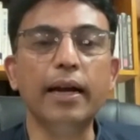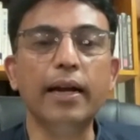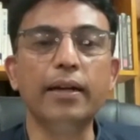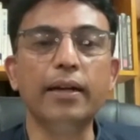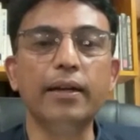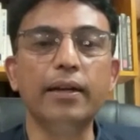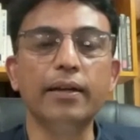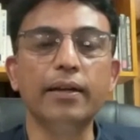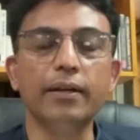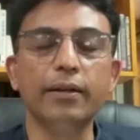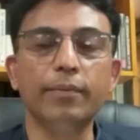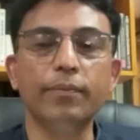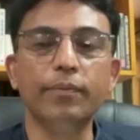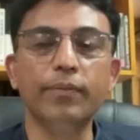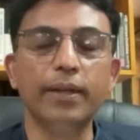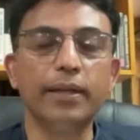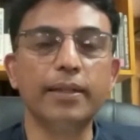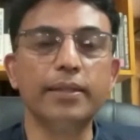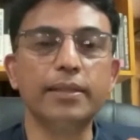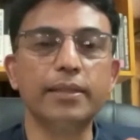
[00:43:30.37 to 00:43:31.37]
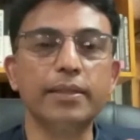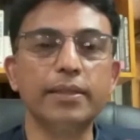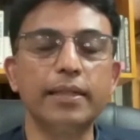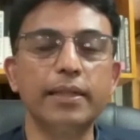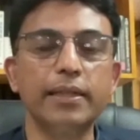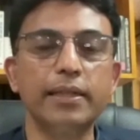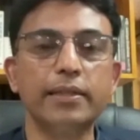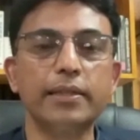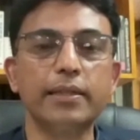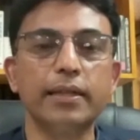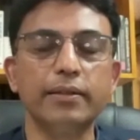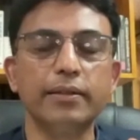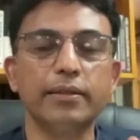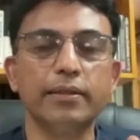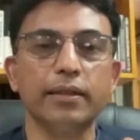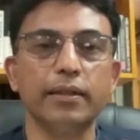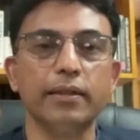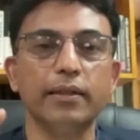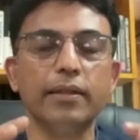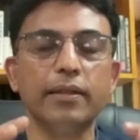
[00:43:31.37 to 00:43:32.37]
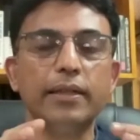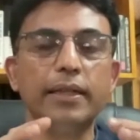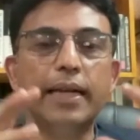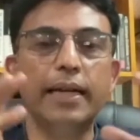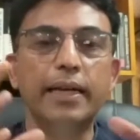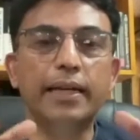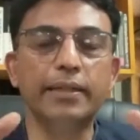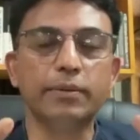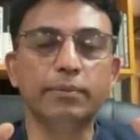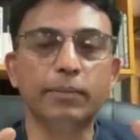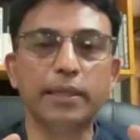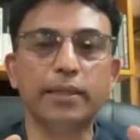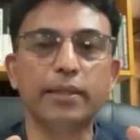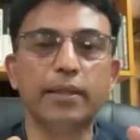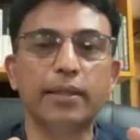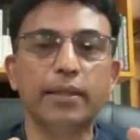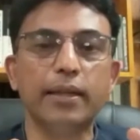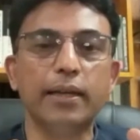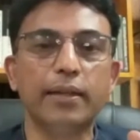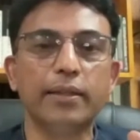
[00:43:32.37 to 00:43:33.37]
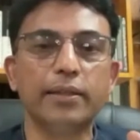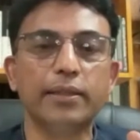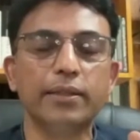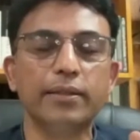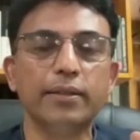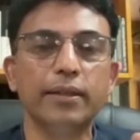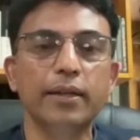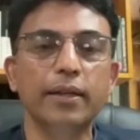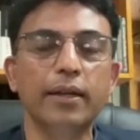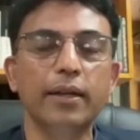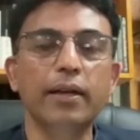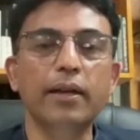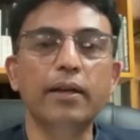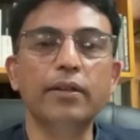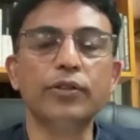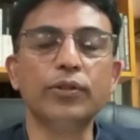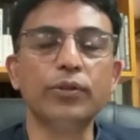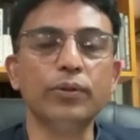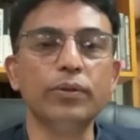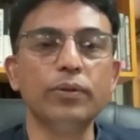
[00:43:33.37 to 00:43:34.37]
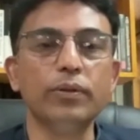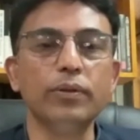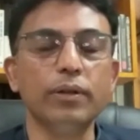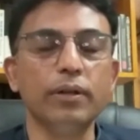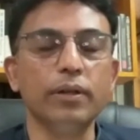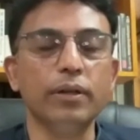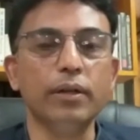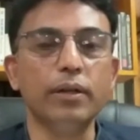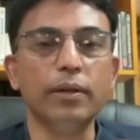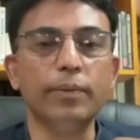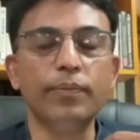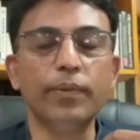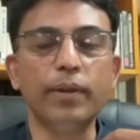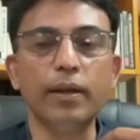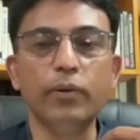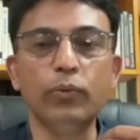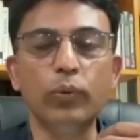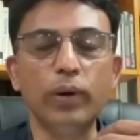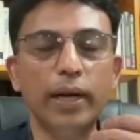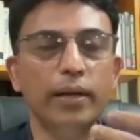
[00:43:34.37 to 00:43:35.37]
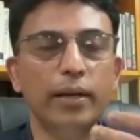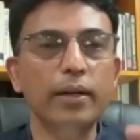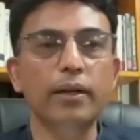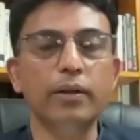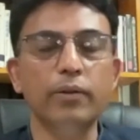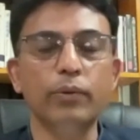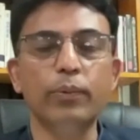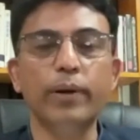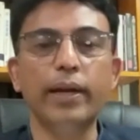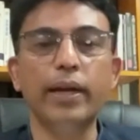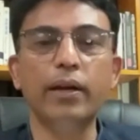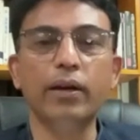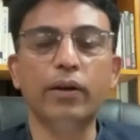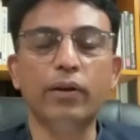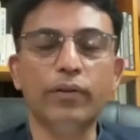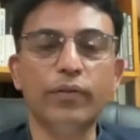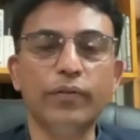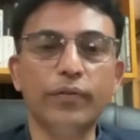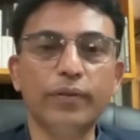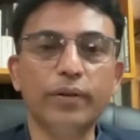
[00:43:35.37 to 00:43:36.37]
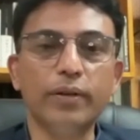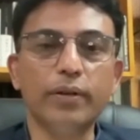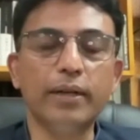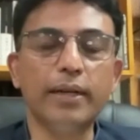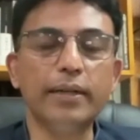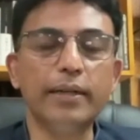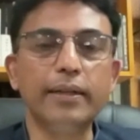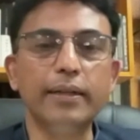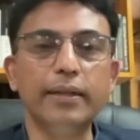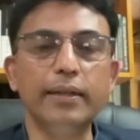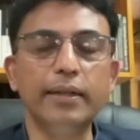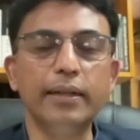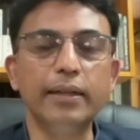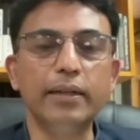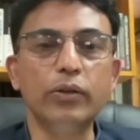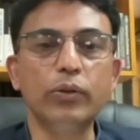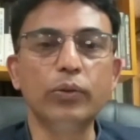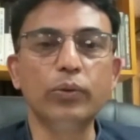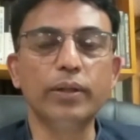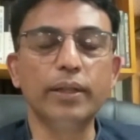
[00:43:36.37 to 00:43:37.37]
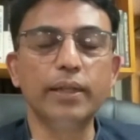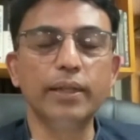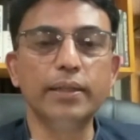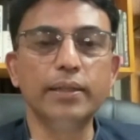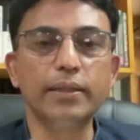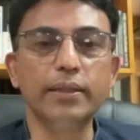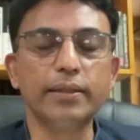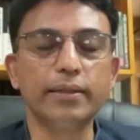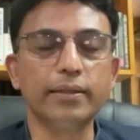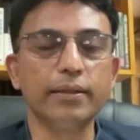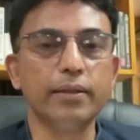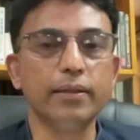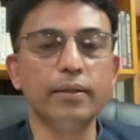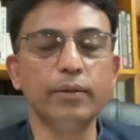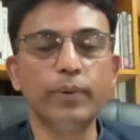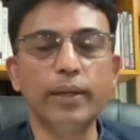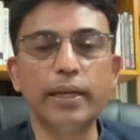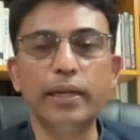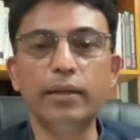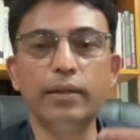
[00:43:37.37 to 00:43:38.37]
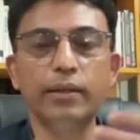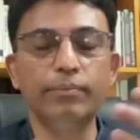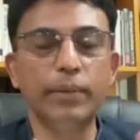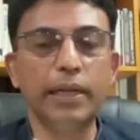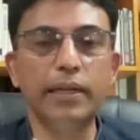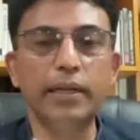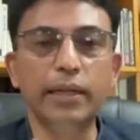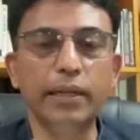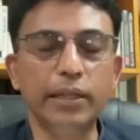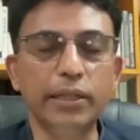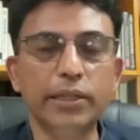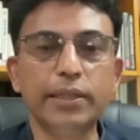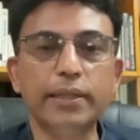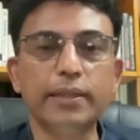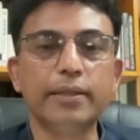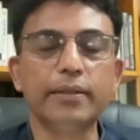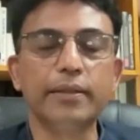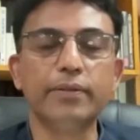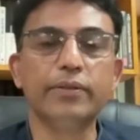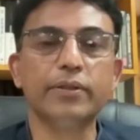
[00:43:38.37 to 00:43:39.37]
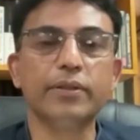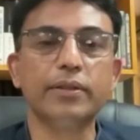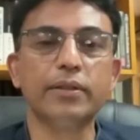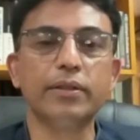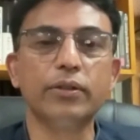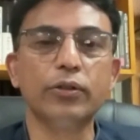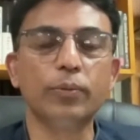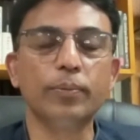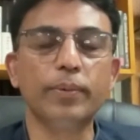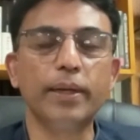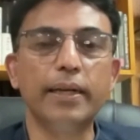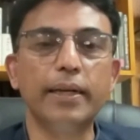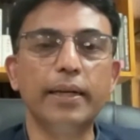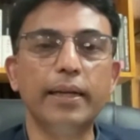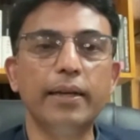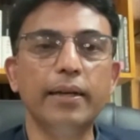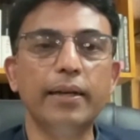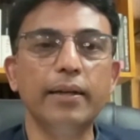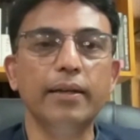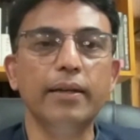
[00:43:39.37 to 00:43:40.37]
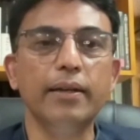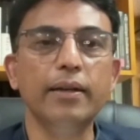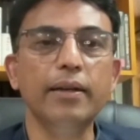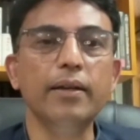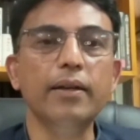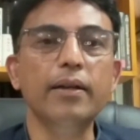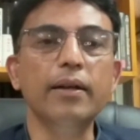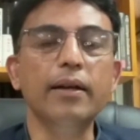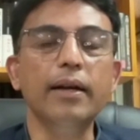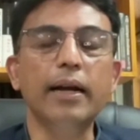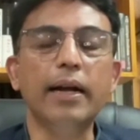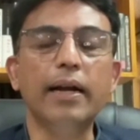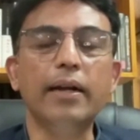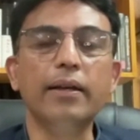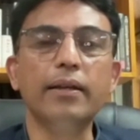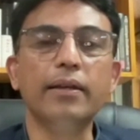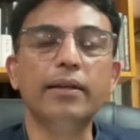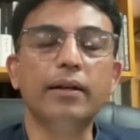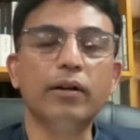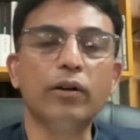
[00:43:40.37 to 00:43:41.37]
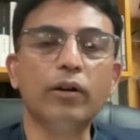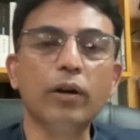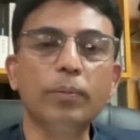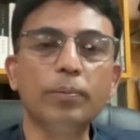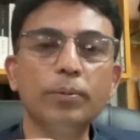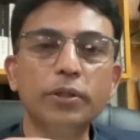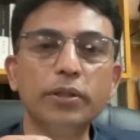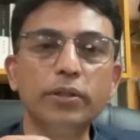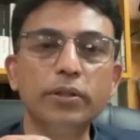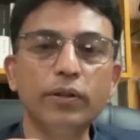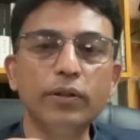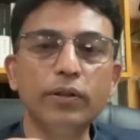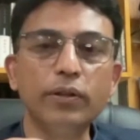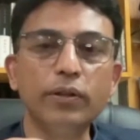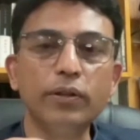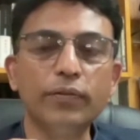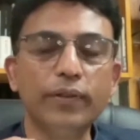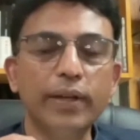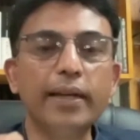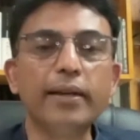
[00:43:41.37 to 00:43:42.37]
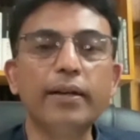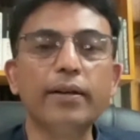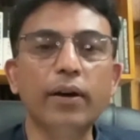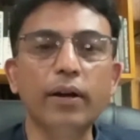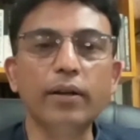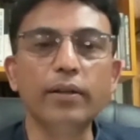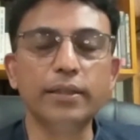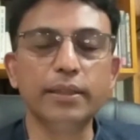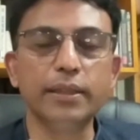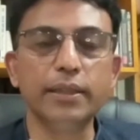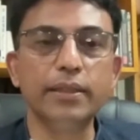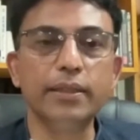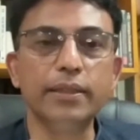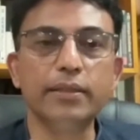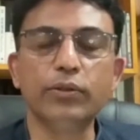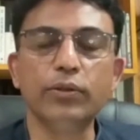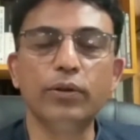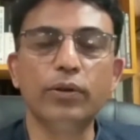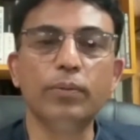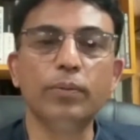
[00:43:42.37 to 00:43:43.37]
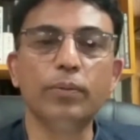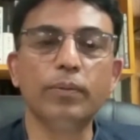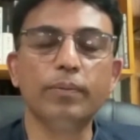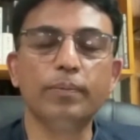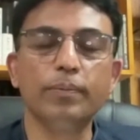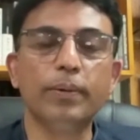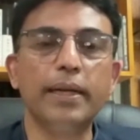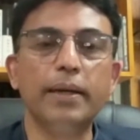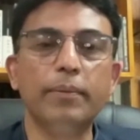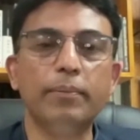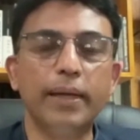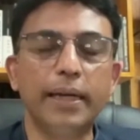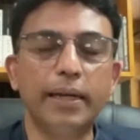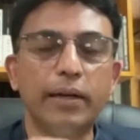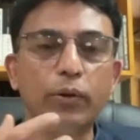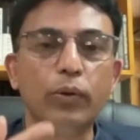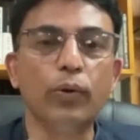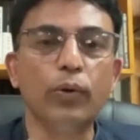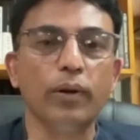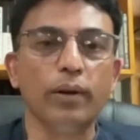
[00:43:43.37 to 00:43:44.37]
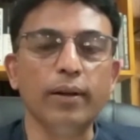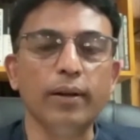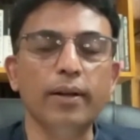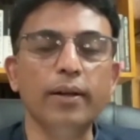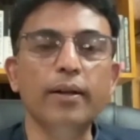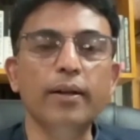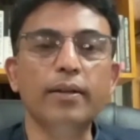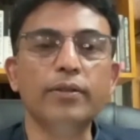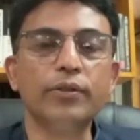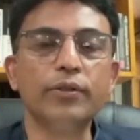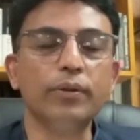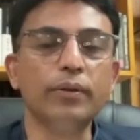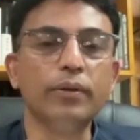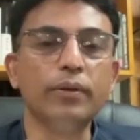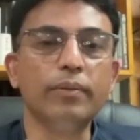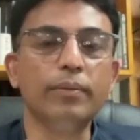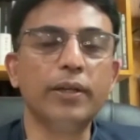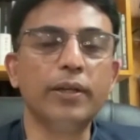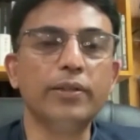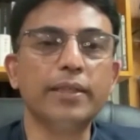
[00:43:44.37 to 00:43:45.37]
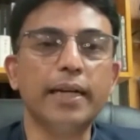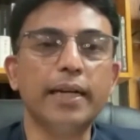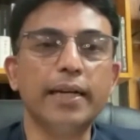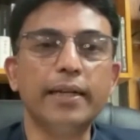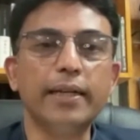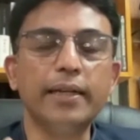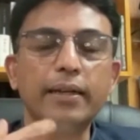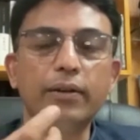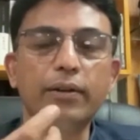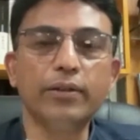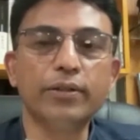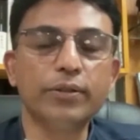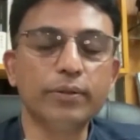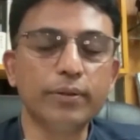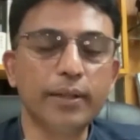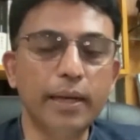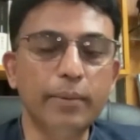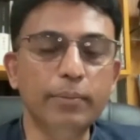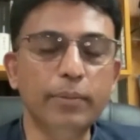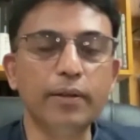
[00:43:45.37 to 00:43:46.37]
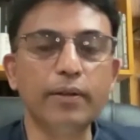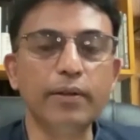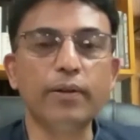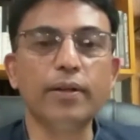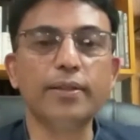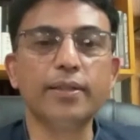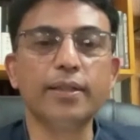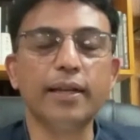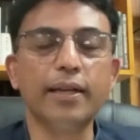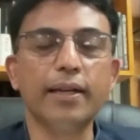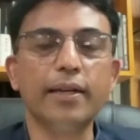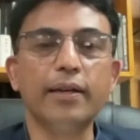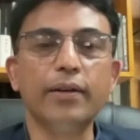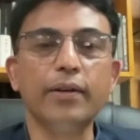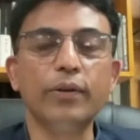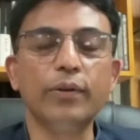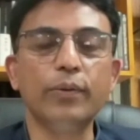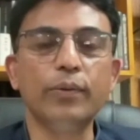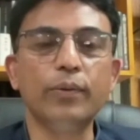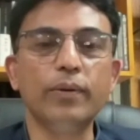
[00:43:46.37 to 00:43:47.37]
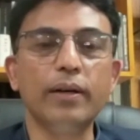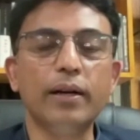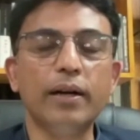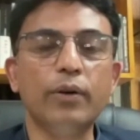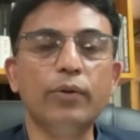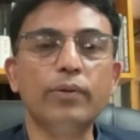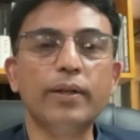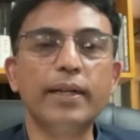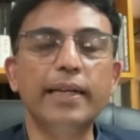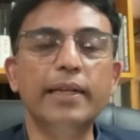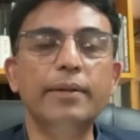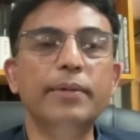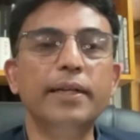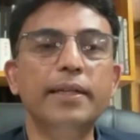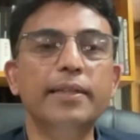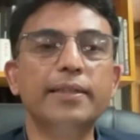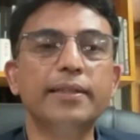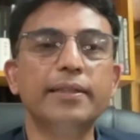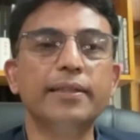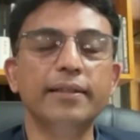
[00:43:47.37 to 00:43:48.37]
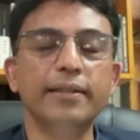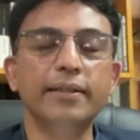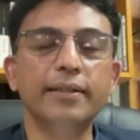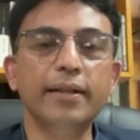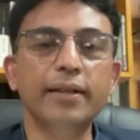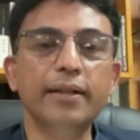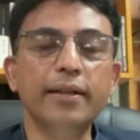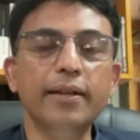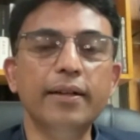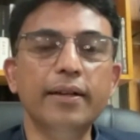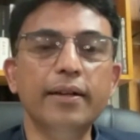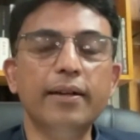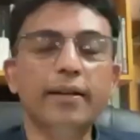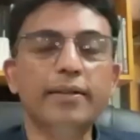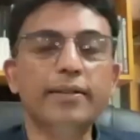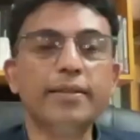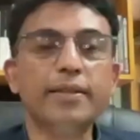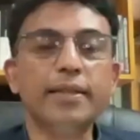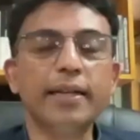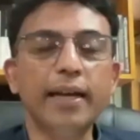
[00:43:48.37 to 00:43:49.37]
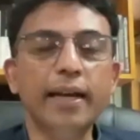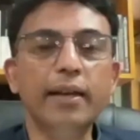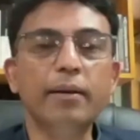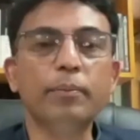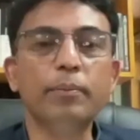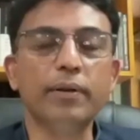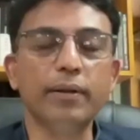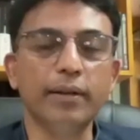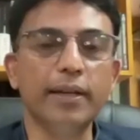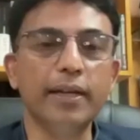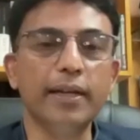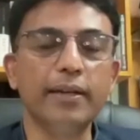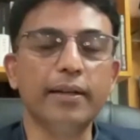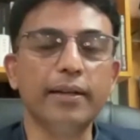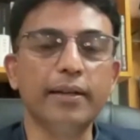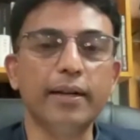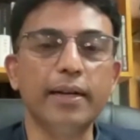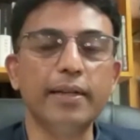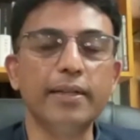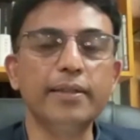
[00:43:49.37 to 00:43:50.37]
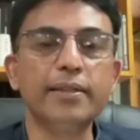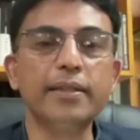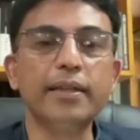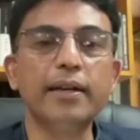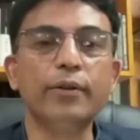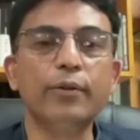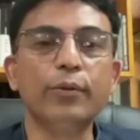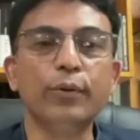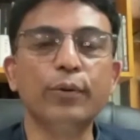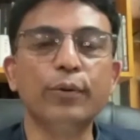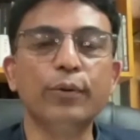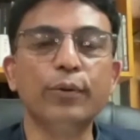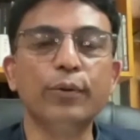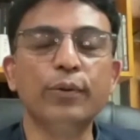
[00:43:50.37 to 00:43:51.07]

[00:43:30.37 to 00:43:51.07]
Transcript: and there is serious concern. The need is much larger. So one way of attending to these many initiatives to be taken, and the adoption of technology is going to play a big role. So because I also came across how telemedicine has helped, like ISRO